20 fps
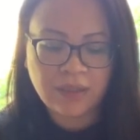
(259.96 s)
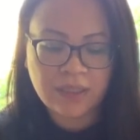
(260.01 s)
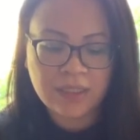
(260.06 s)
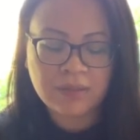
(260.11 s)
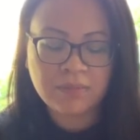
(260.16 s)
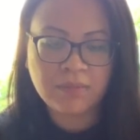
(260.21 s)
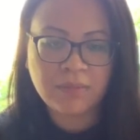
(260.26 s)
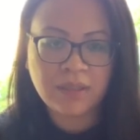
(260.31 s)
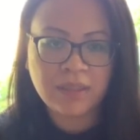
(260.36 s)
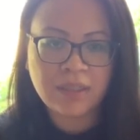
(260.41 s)

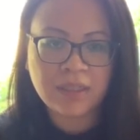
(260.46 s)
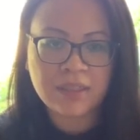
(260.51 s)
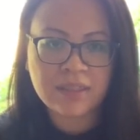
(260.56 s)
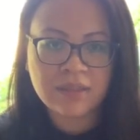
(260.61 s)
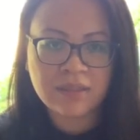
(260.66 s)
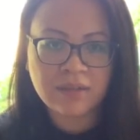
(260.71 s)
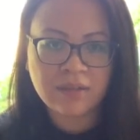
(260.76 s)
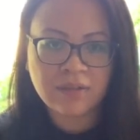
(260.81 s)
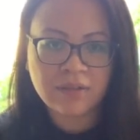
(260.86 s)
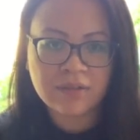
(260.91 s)

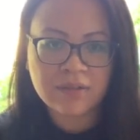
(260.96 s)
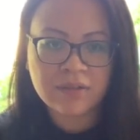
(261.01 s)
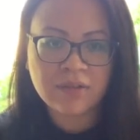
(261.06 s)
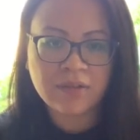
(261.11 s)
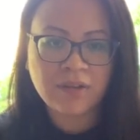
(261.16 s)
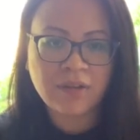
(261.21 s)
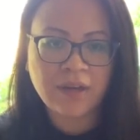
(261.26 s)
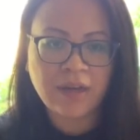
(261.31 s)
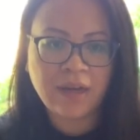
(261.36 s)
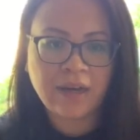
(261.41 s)
medicinal. So
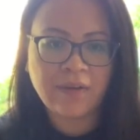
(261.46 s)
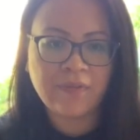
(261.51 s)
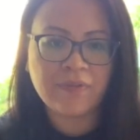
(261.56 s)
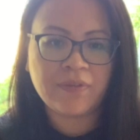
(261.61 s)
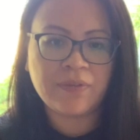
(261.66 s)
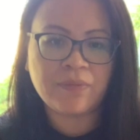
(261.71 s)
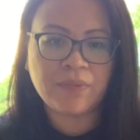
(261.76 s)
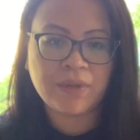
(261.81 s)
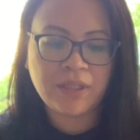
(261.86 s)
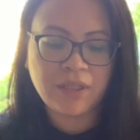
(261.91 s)

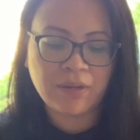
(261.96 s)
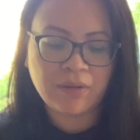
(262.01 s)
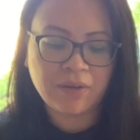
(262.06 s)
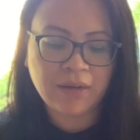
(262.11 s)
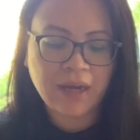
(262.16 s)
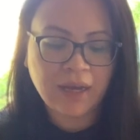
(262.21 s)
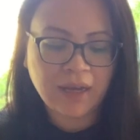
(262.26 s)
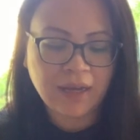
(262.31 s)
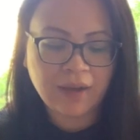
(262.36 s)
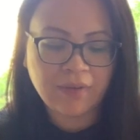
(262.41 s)
when you
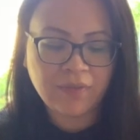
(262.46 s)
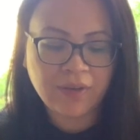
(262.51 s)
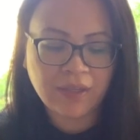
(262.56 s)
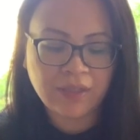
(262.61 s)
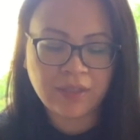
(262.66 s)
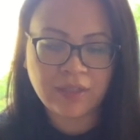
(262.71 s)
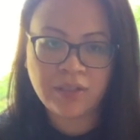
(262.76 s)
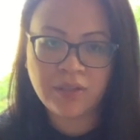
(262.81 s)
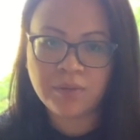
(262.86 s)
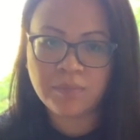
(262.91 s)
have it
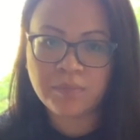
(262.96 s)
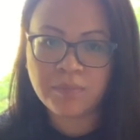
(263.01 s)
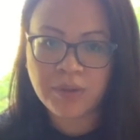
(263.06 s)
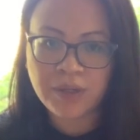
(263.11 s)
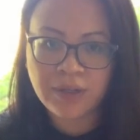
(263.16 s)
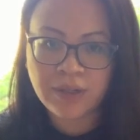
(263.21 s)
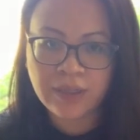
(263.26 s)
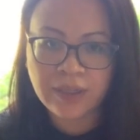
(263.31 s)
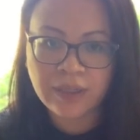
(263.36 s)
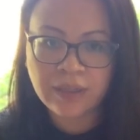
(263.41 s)
and you
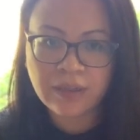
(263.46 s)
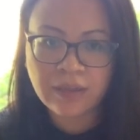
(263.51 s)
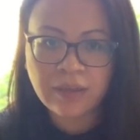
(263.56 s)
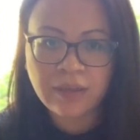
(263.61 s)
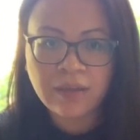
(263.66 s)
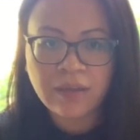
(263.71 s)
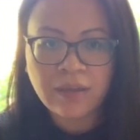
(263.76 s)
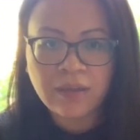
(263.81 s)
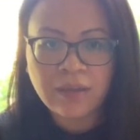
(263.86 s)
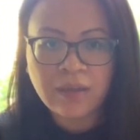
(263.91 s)
burn it,
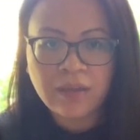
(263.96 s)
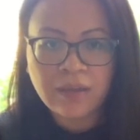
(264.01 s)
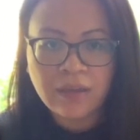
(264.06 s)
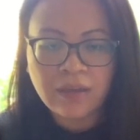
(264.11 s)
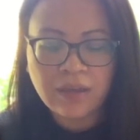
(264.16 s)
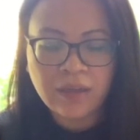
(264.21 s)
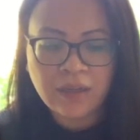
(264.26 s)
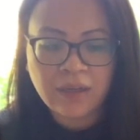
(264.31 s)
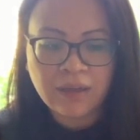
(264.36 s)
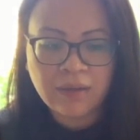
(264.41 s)

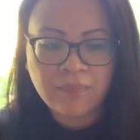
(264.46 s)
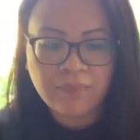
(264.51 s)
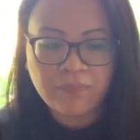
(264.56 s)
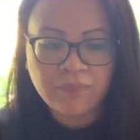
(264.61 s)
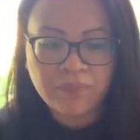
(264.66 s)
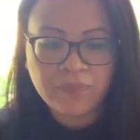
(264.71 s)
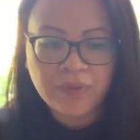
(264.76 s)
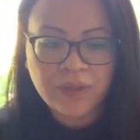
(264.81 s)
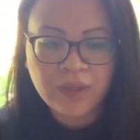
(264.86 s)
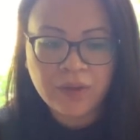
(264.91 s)

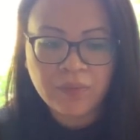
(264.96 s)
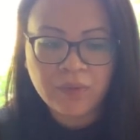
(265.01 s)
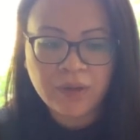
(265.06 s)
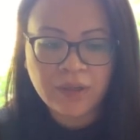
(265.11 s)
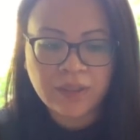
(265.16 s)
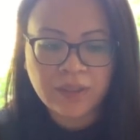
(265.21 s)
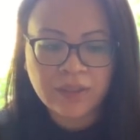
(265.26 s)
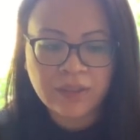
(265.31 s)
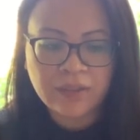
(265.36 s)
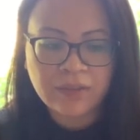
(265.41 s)
you
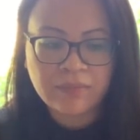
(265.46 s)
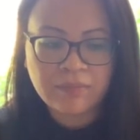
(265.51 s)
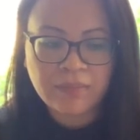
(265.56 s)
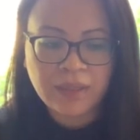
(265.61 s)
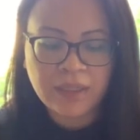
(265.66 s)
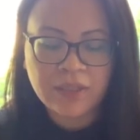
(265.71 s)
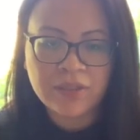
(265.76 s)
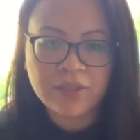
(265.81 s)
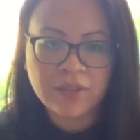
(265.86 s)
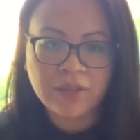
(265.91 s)
want to
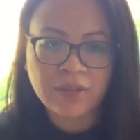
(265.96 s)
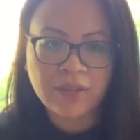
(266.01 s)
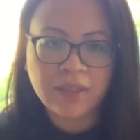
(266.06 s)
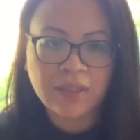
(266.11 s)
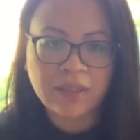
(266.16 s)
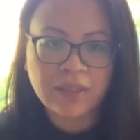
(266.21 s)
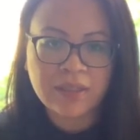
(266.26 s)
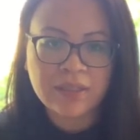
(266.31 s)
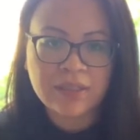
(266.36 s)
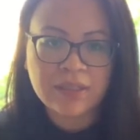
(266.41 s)
make sure
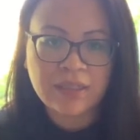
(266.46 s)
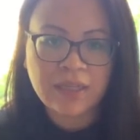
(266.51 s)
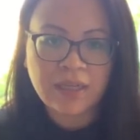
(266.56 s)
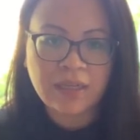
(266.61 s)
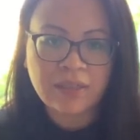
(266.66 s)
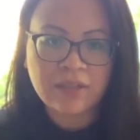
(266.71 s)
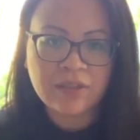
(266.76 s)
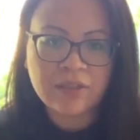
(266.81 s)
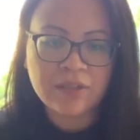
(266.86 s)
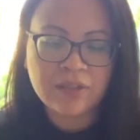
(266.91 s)
that the
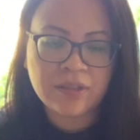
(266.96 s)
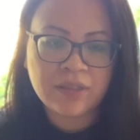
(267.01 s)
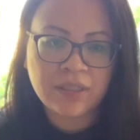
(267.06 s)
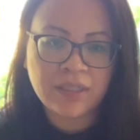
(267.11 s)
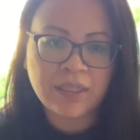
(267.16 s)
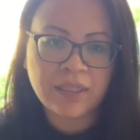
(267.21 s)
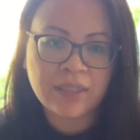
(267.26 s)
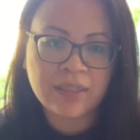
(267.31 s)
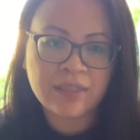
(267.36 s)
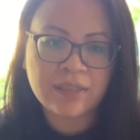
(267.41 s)
sage
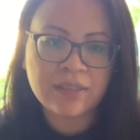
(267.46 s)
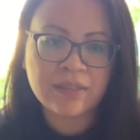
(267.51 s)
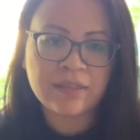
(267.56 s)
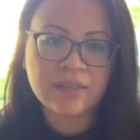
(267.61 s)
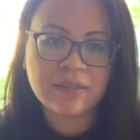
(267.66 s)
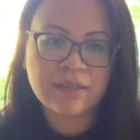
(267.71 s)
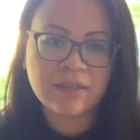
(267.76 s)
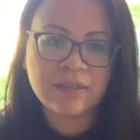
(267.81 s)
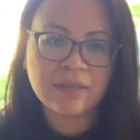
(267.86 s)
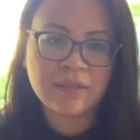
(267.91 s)

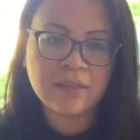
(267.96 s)
is